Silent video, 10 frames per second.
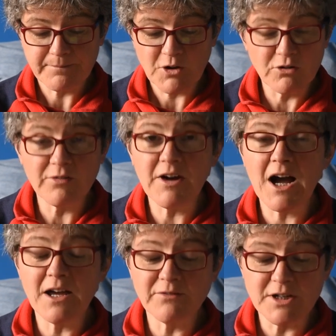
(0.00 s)

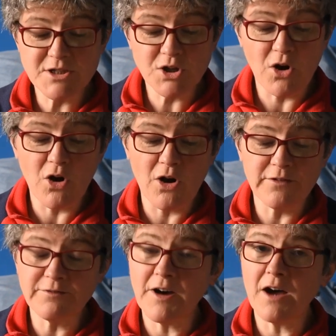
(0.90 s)
Revive us, God,
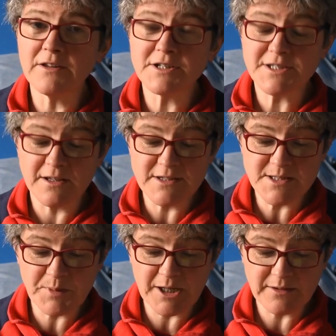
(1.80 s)
Father, Son,
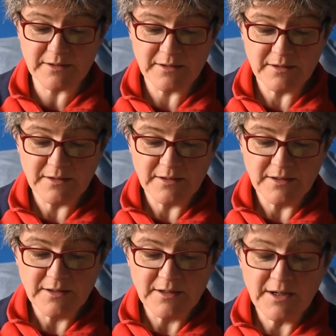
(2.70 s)
Spirit.
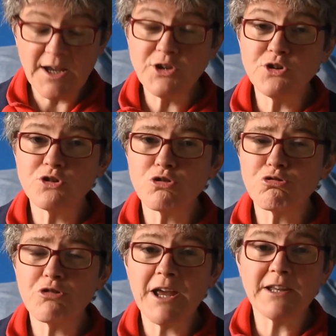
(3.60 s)
In your
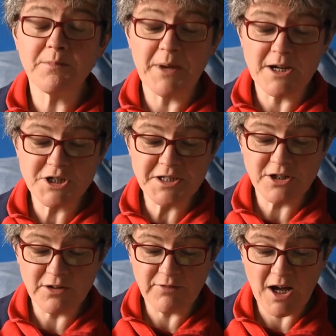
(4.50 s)
great mercy,
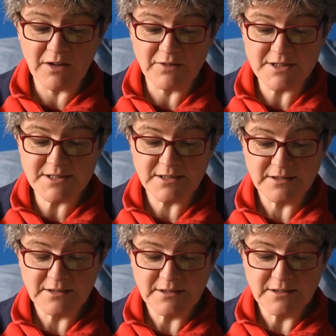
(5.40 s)
revive us.
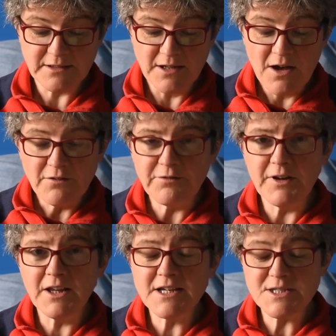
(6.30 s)

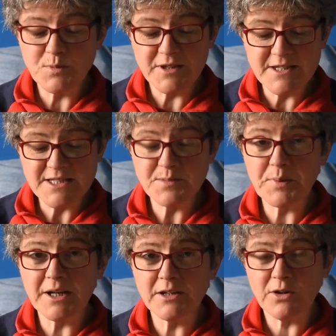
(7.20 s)
Fill us with the
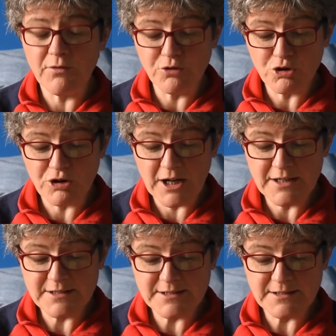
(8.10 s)
Spirit of
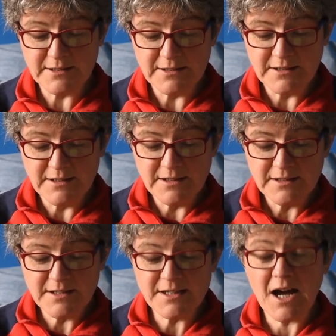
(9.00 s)
Christ,
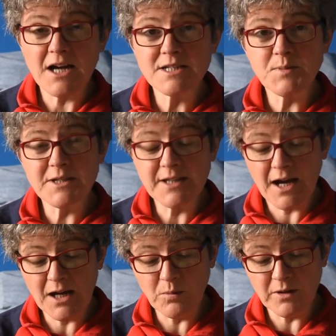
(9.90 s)
that as we
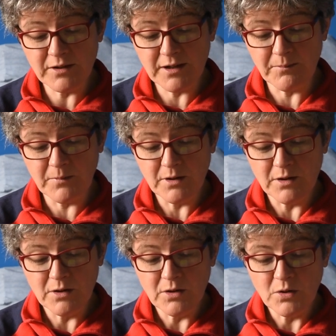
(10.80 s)
die with him,
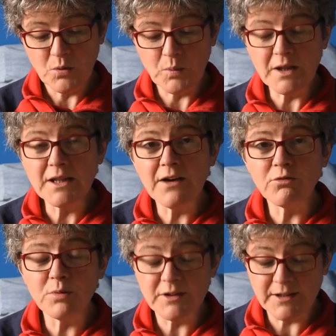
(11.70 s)
we live
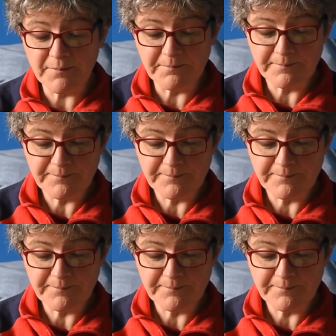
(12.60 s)
with him.